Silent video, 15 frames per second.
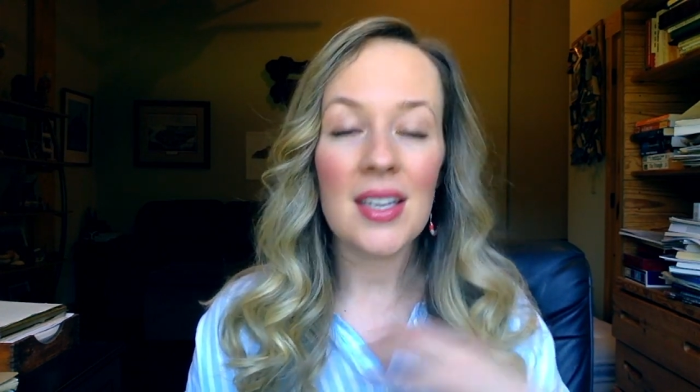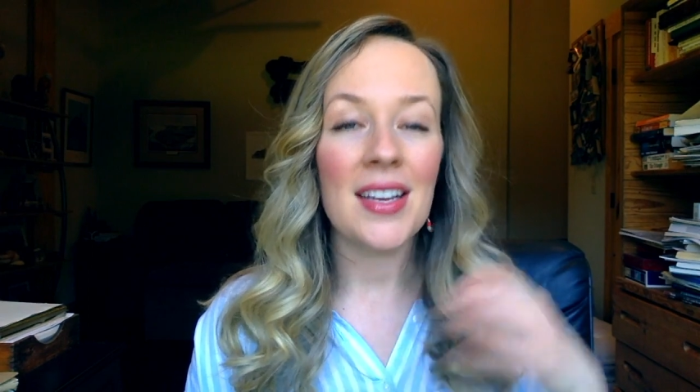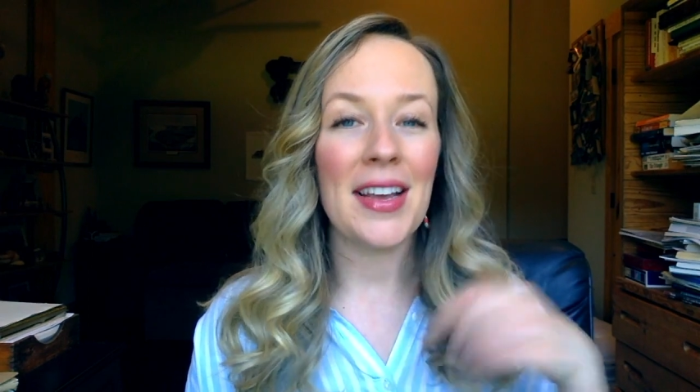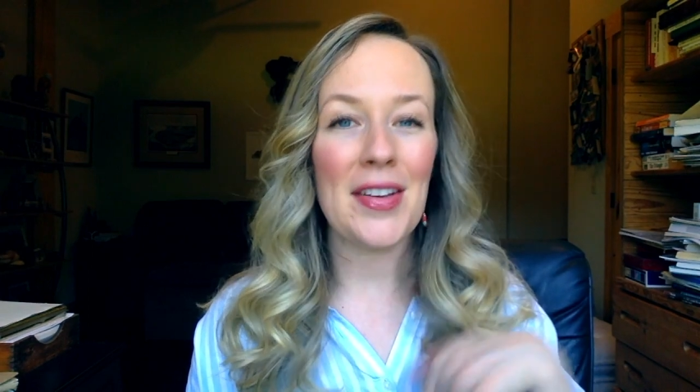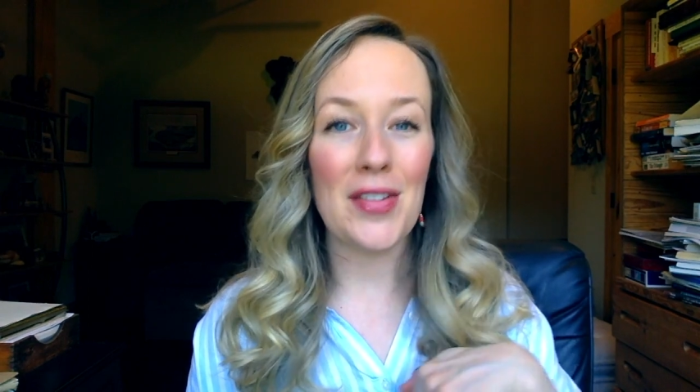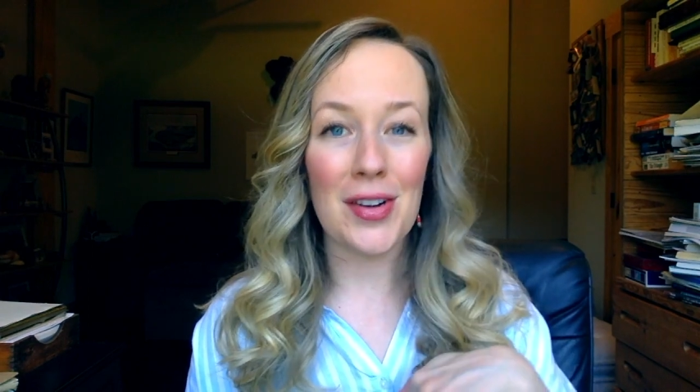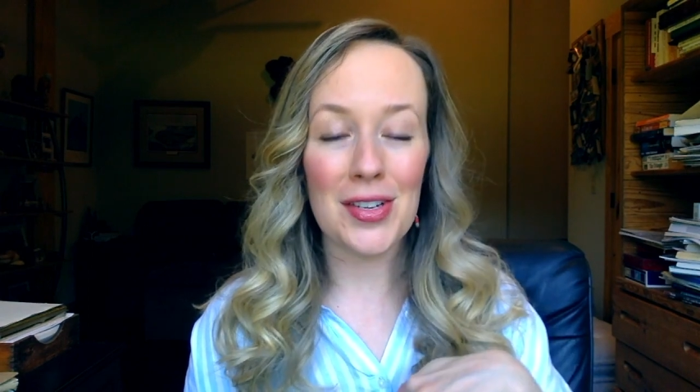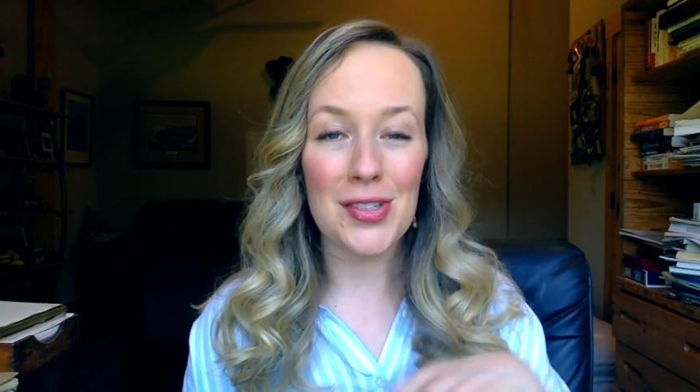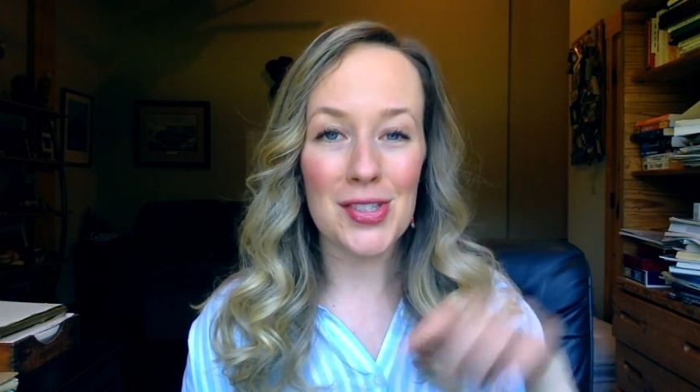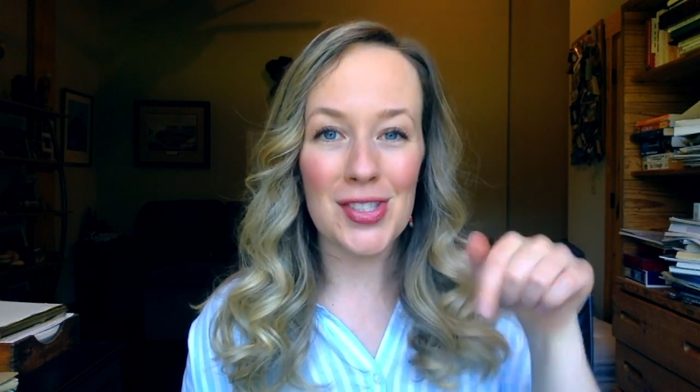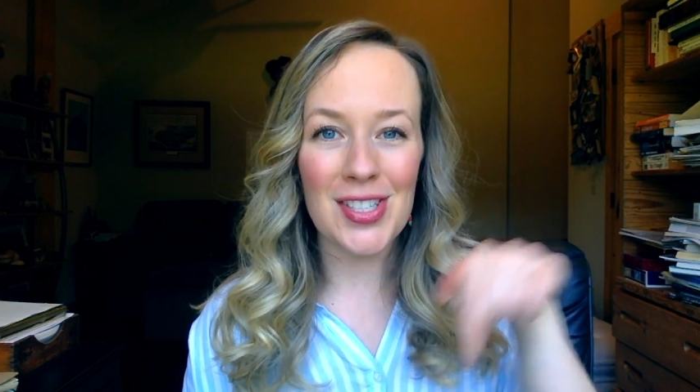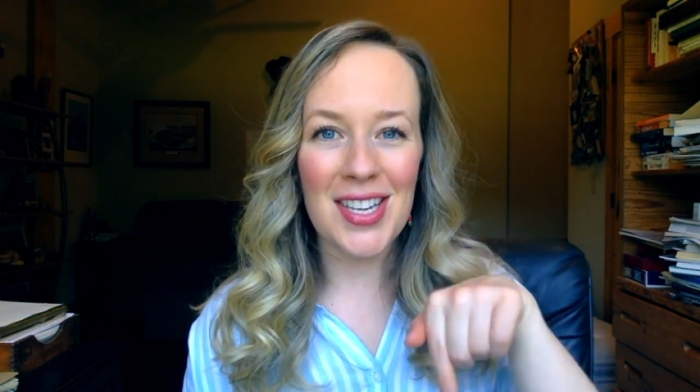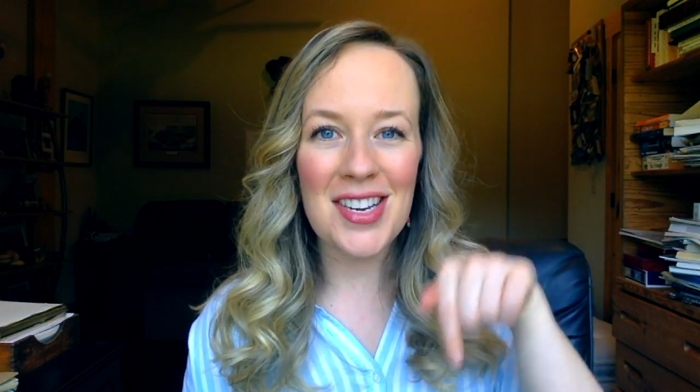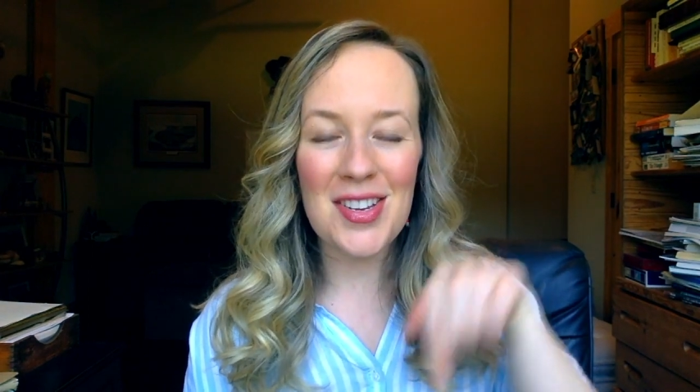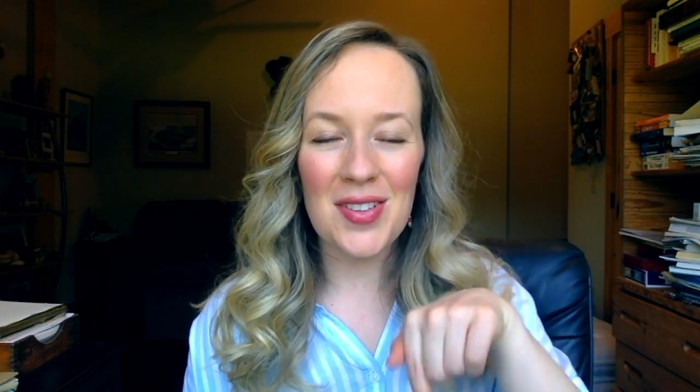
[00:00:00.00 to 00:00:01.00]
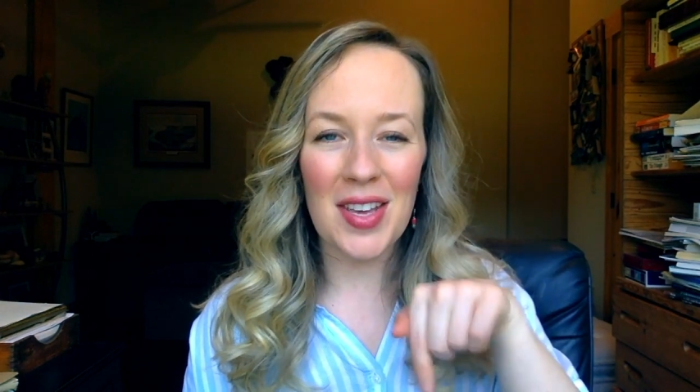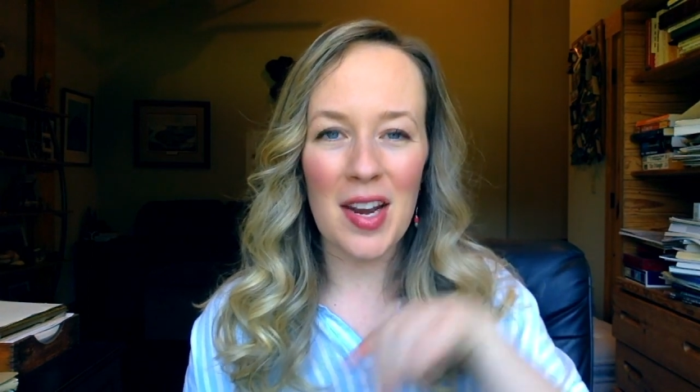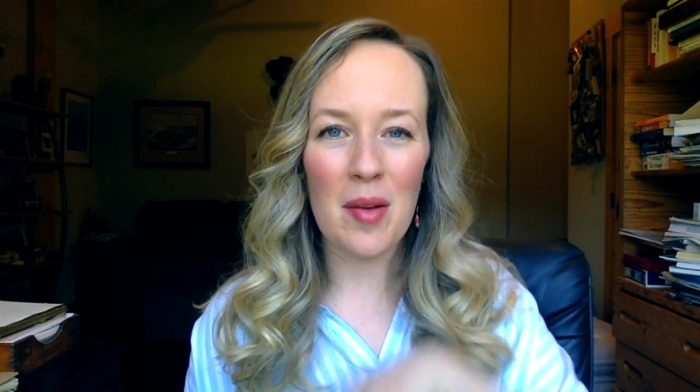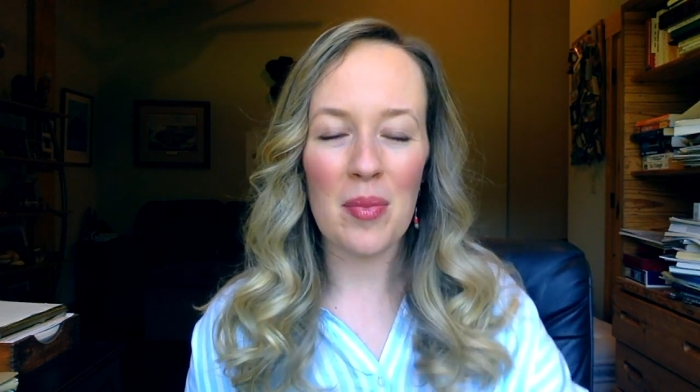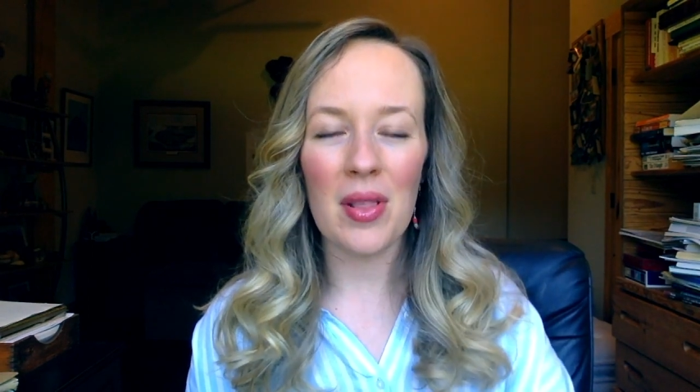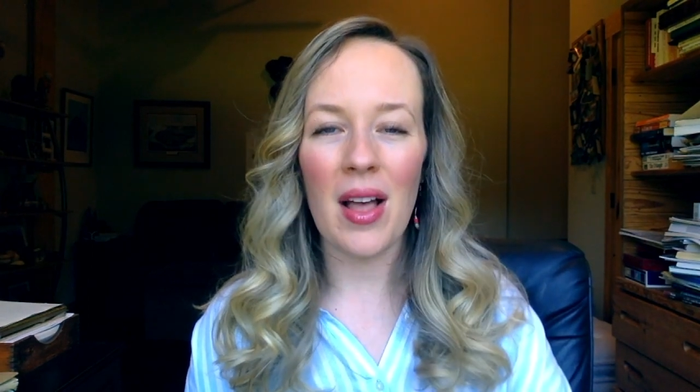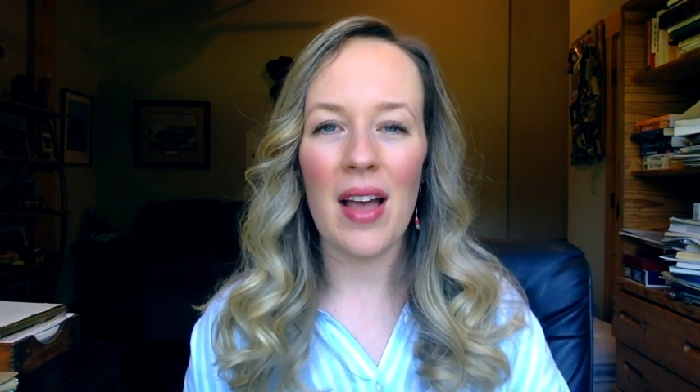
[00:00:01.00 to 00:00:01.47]
If you're interested, you can
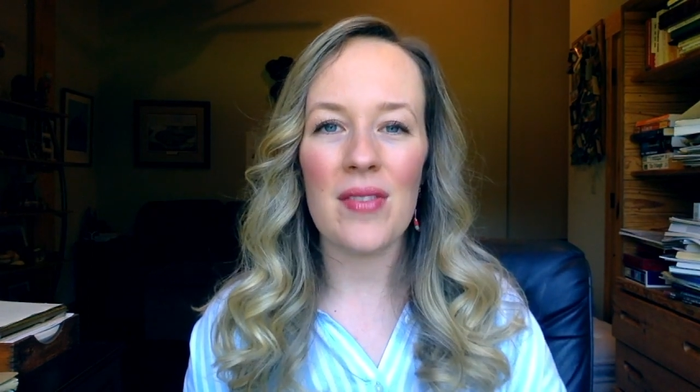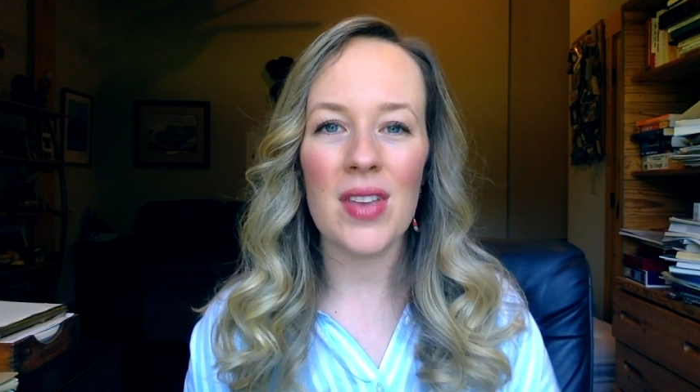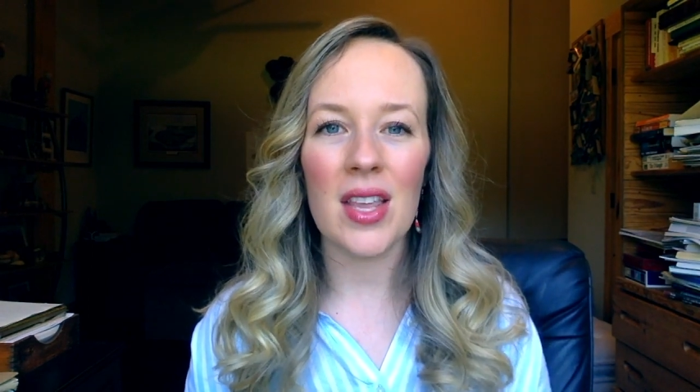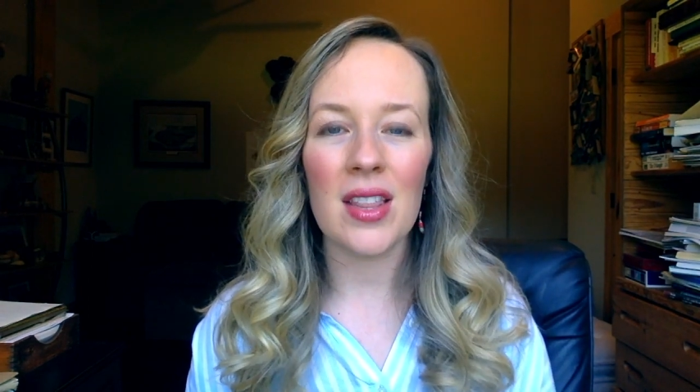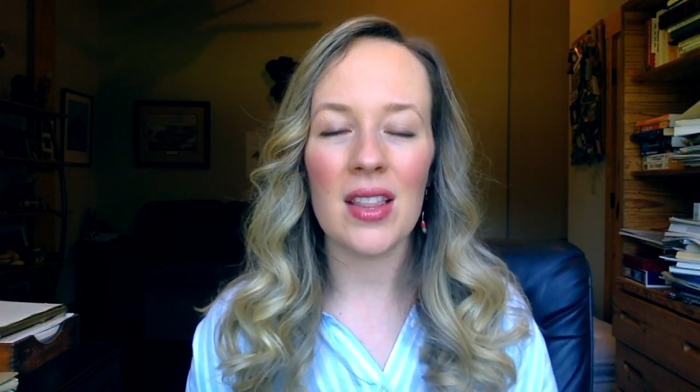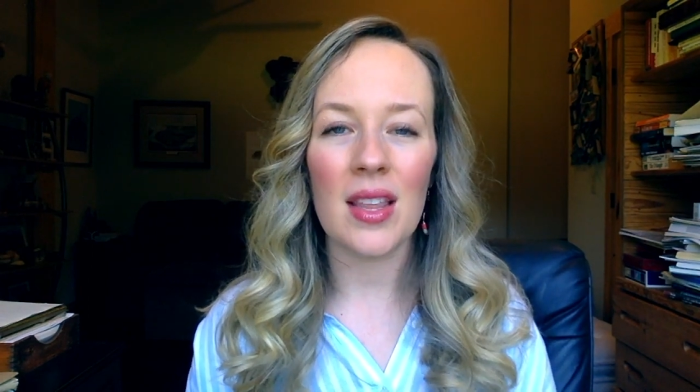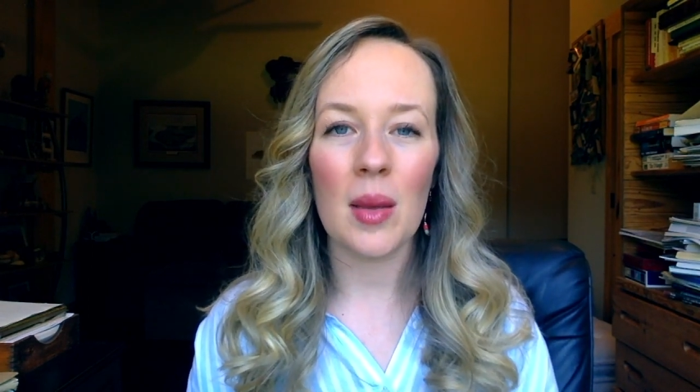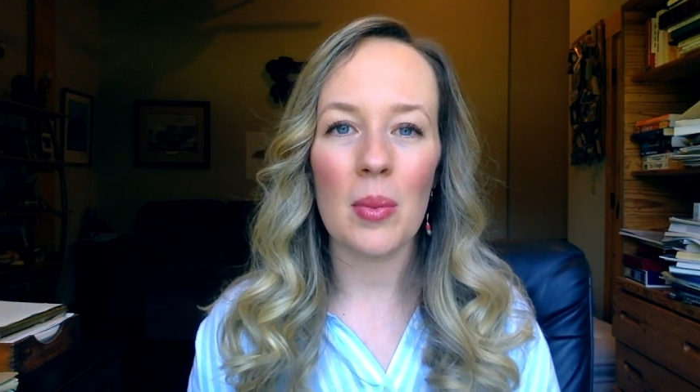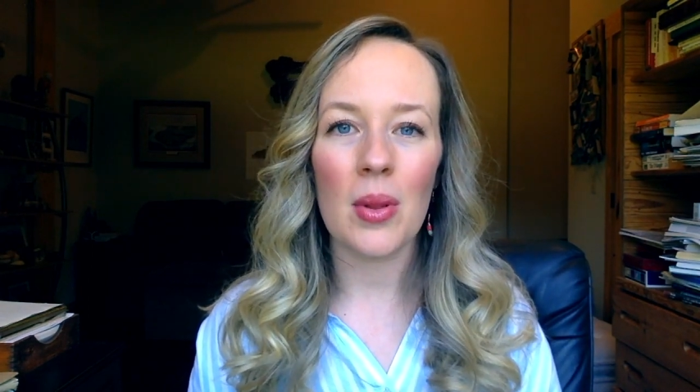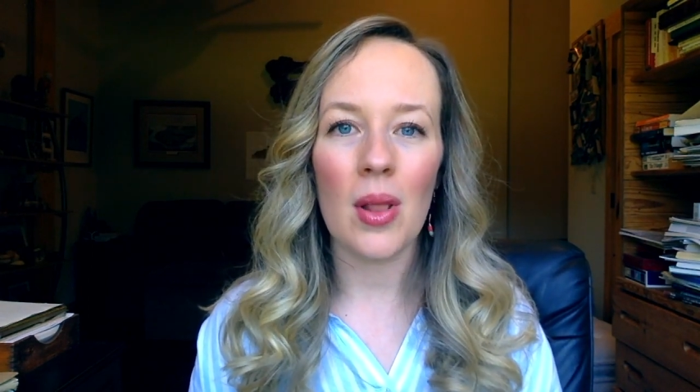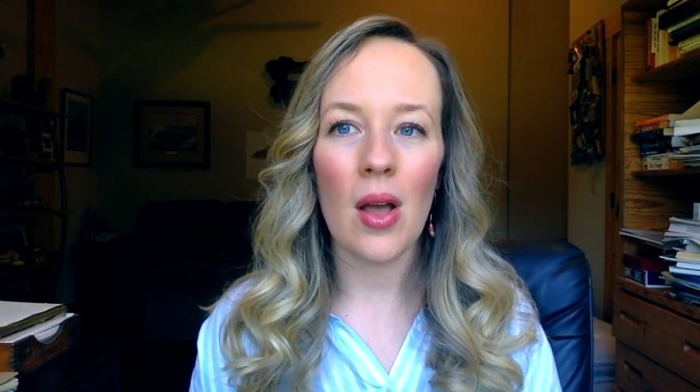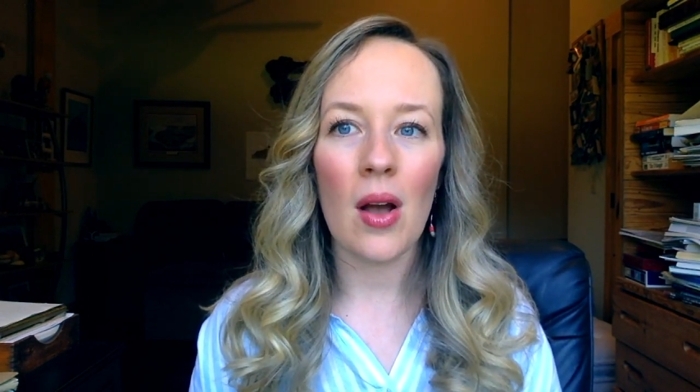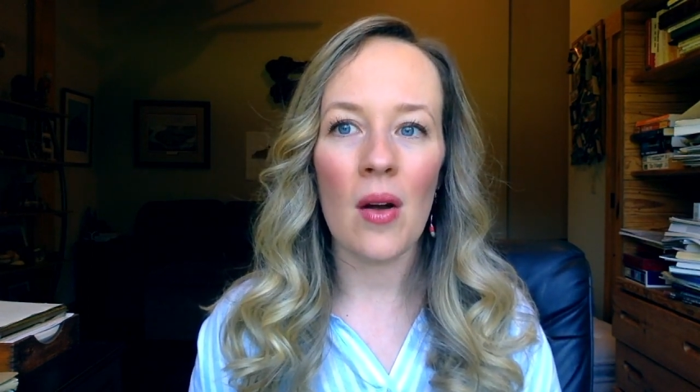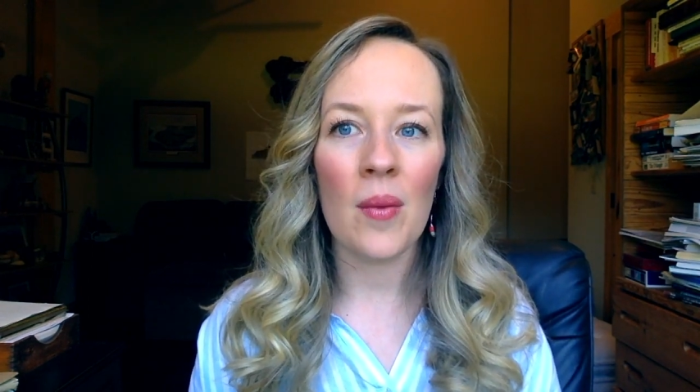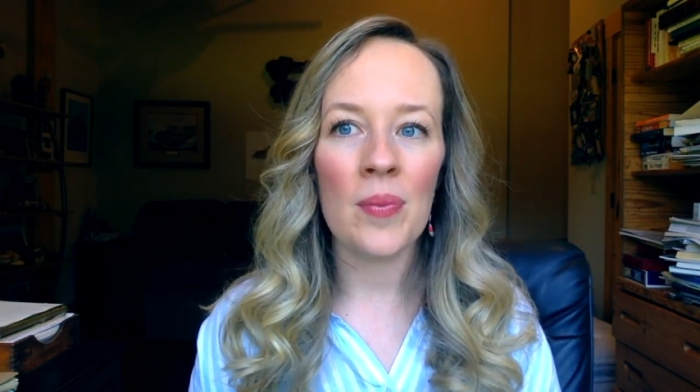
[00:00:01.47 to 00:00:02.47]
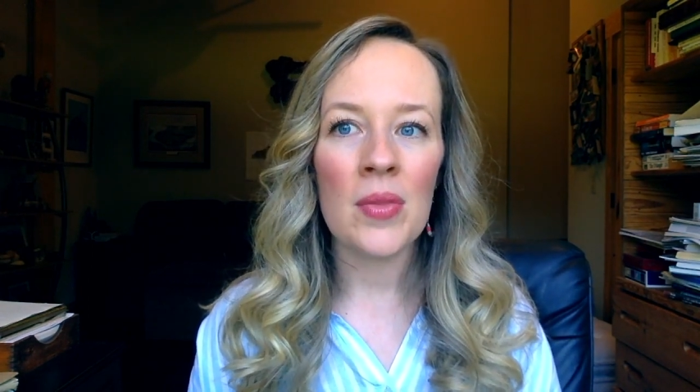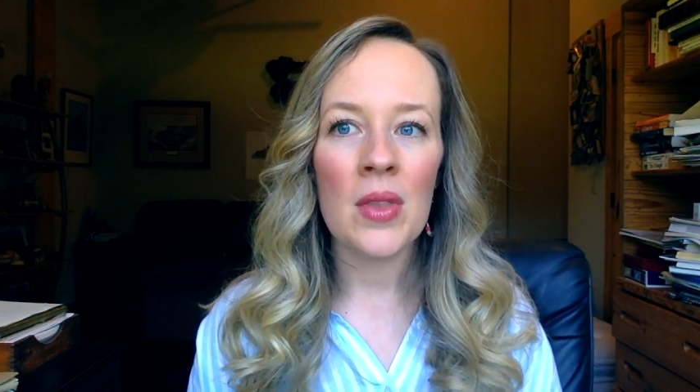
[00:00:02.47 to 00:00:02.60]
apply via the link below.